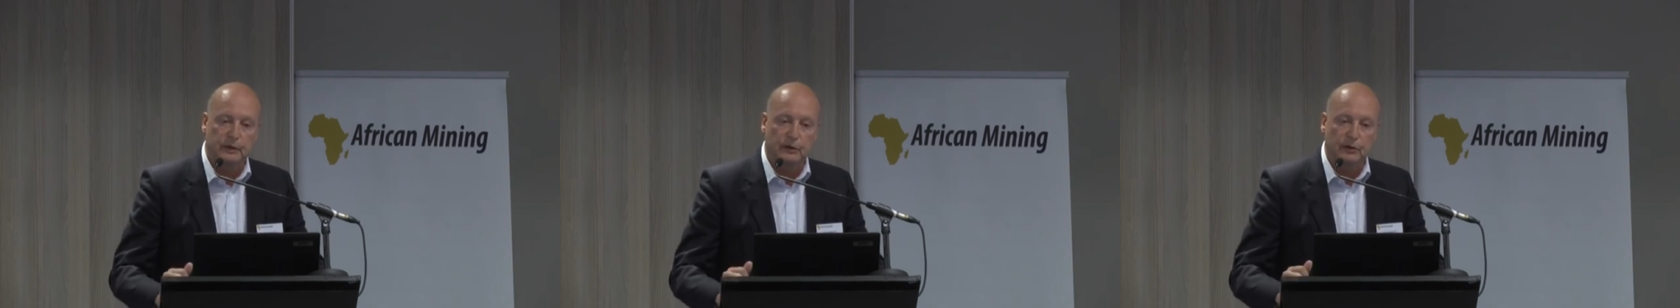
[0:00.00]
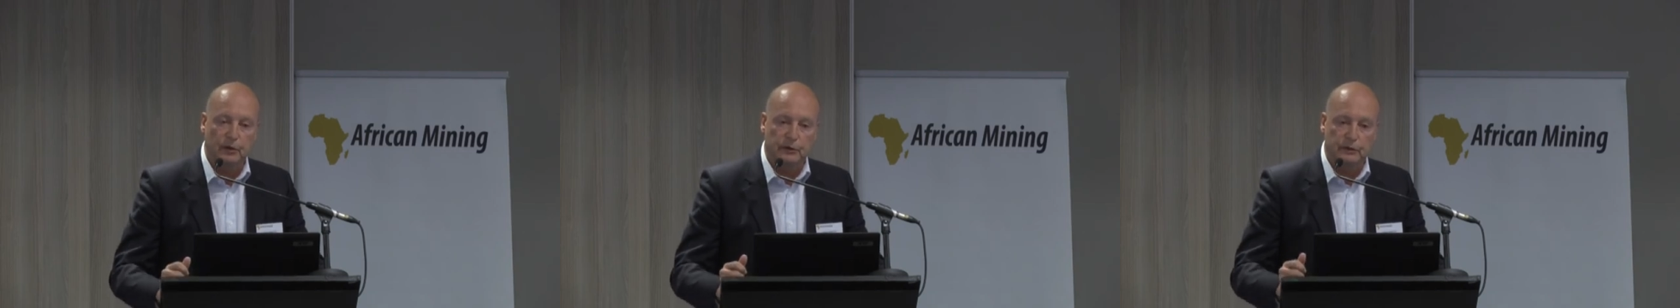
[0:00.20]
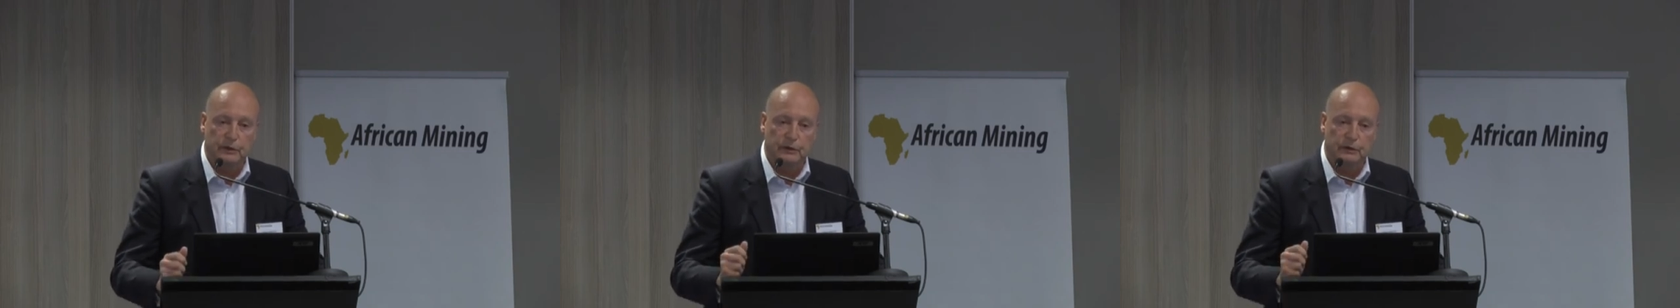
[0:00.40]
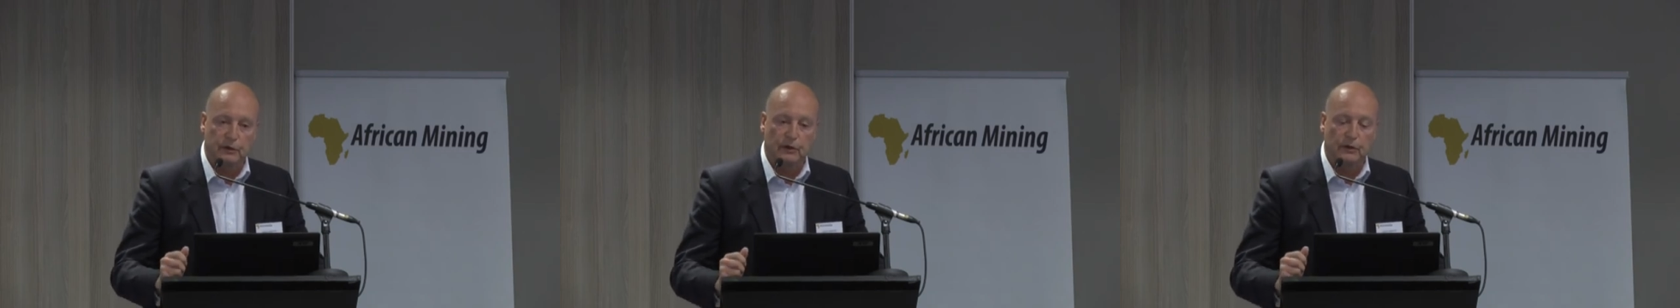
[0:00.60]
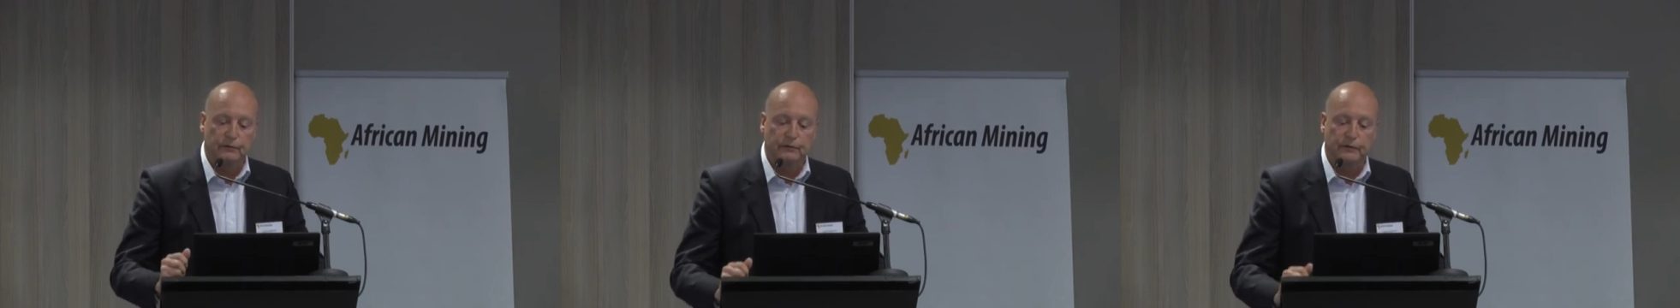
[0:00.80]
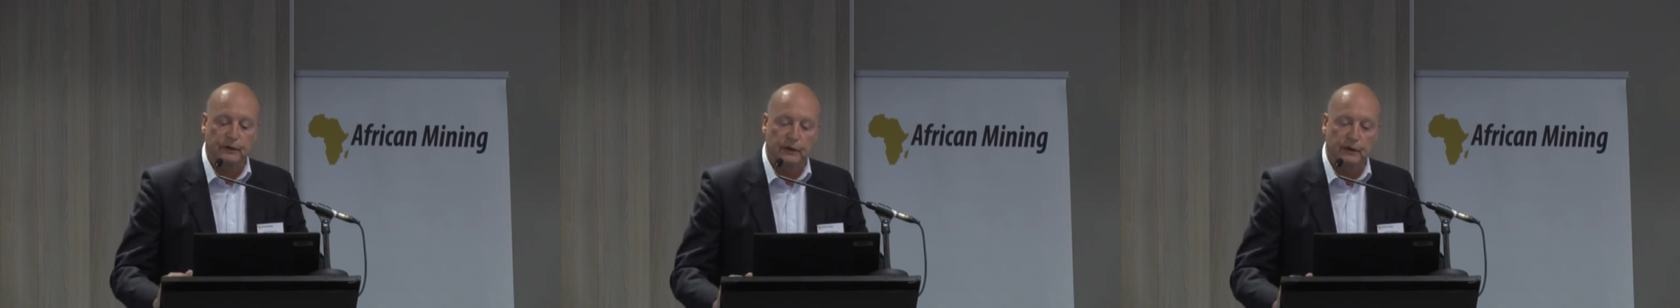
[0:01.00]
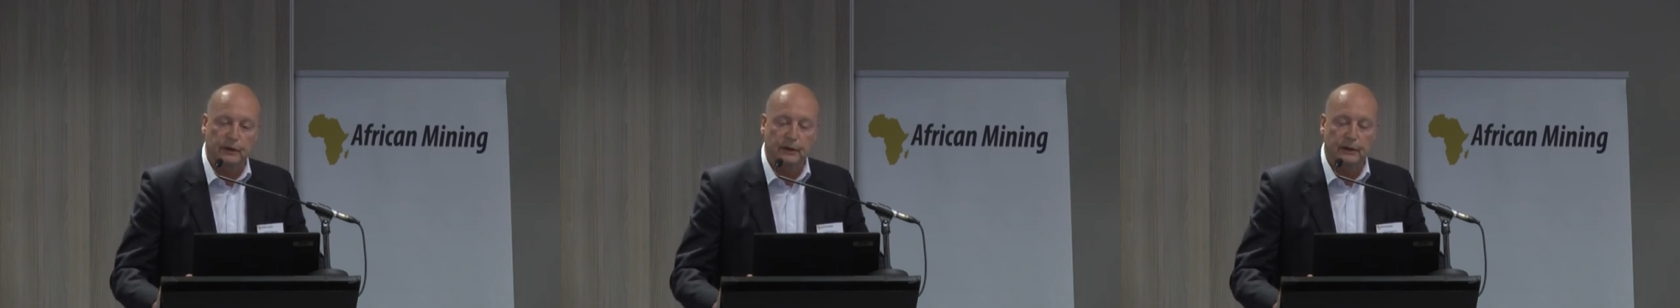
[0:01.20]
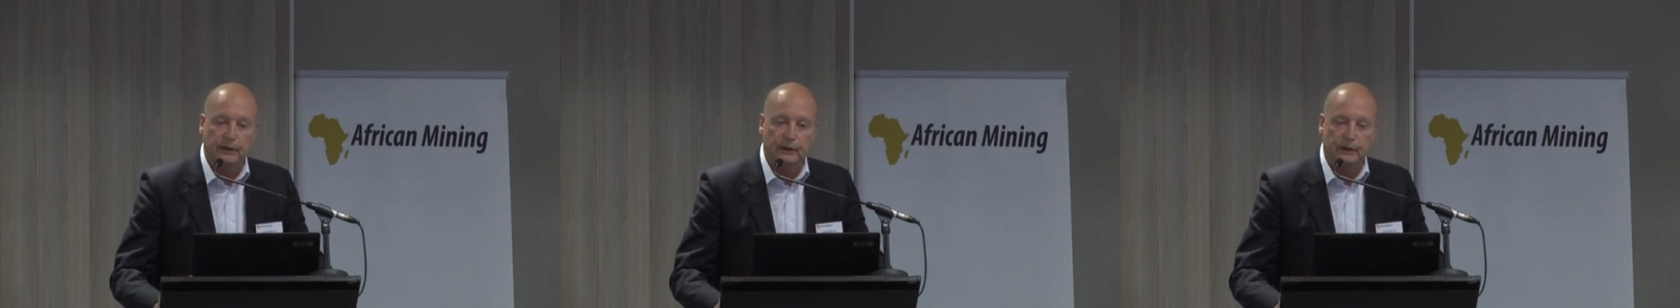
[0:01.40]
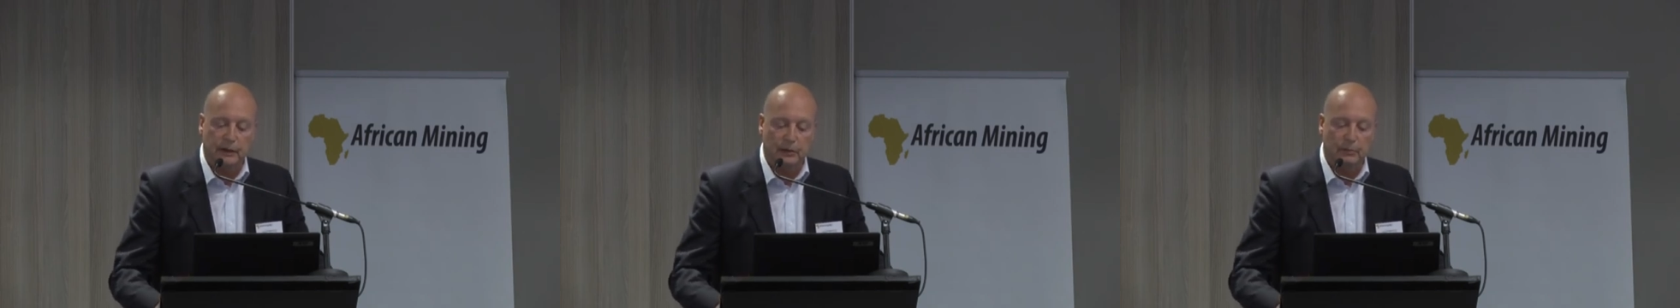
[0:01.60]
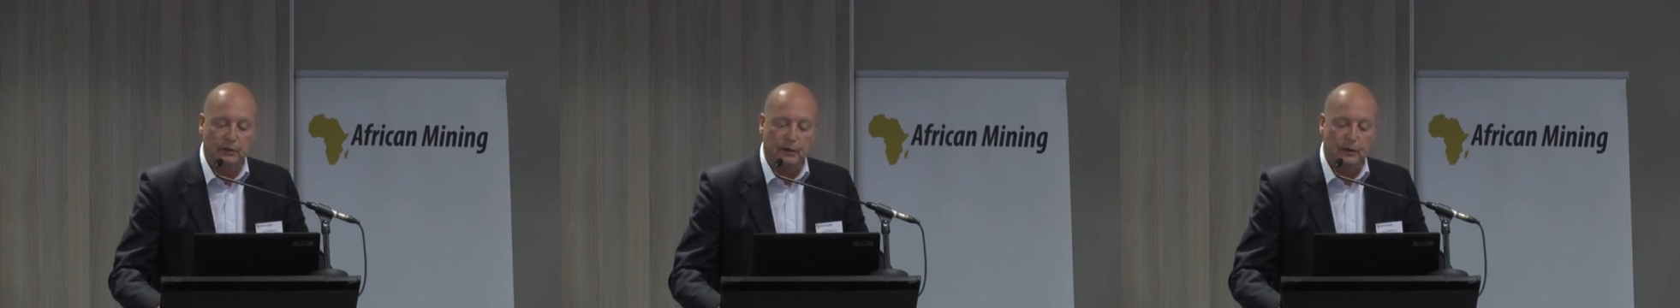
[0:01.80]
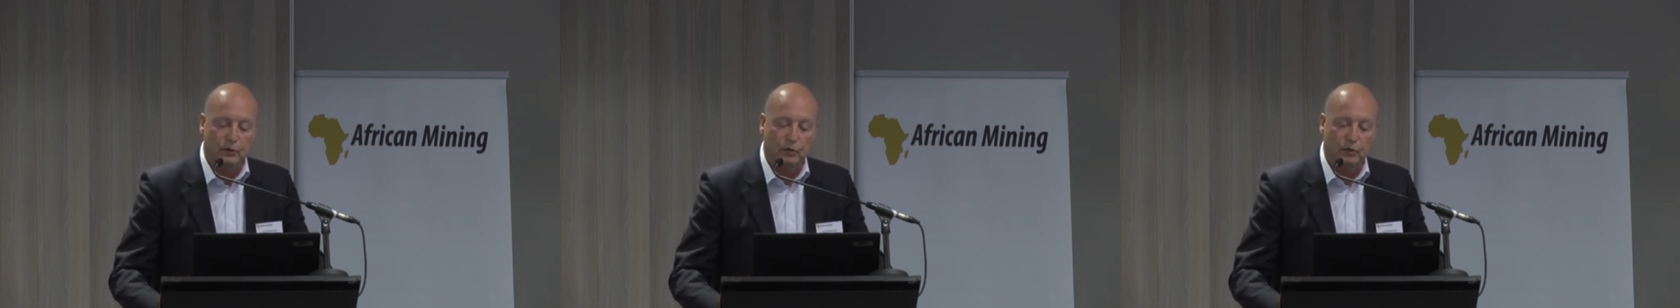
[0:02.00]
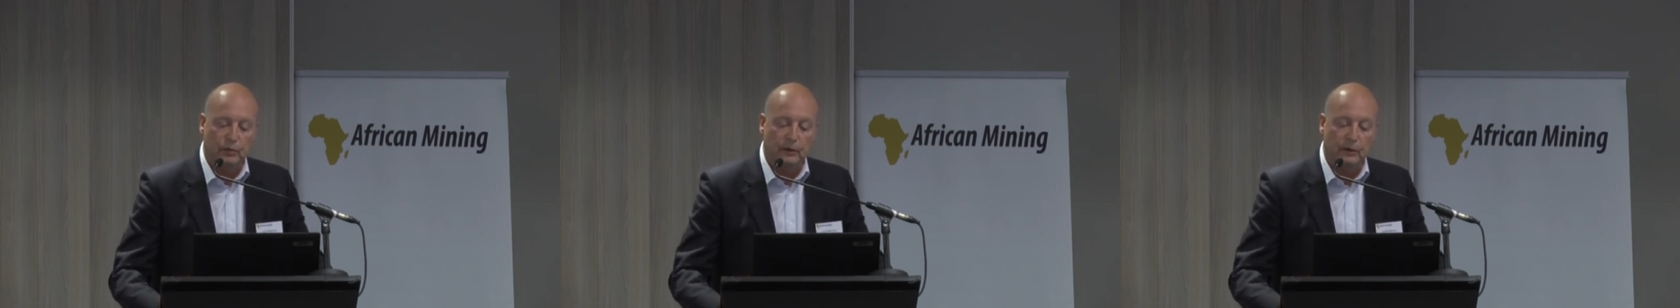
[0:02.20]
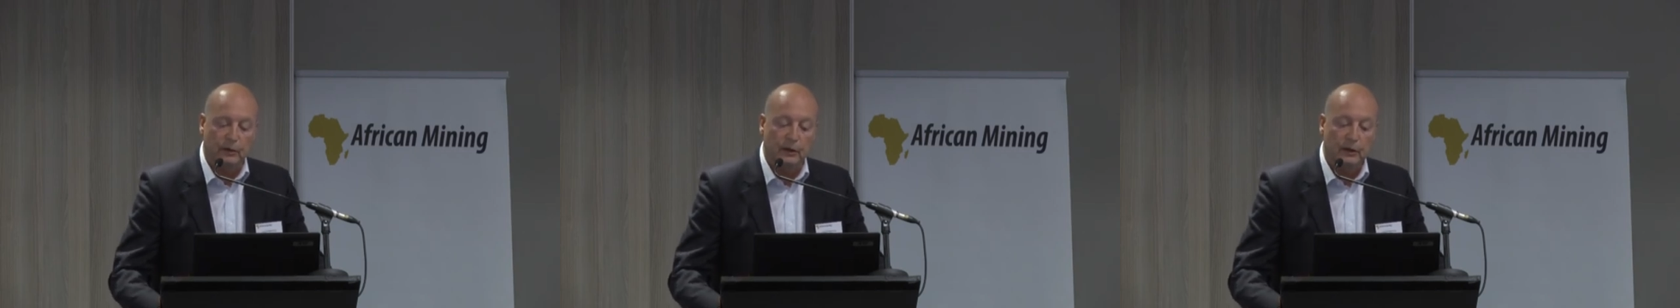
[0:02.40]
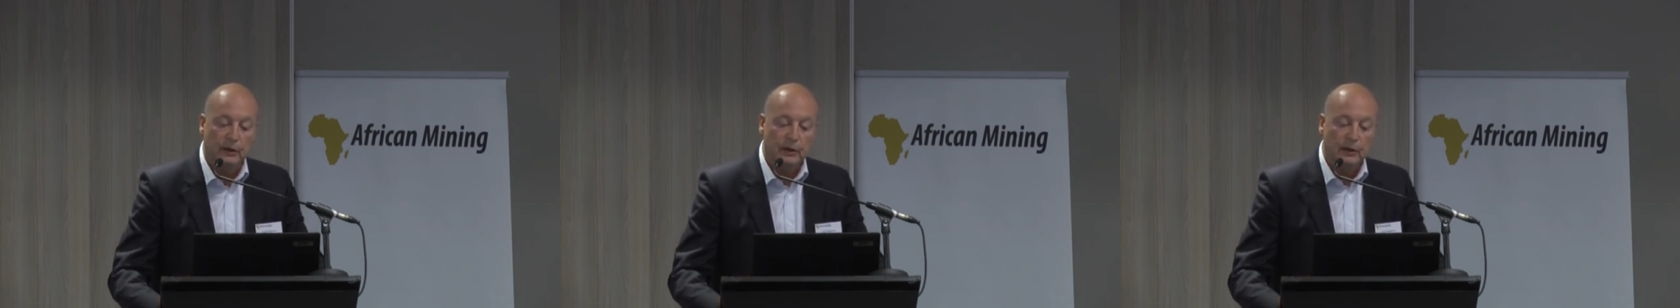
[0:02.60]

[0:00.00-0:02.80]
content of the kimberlite ore body.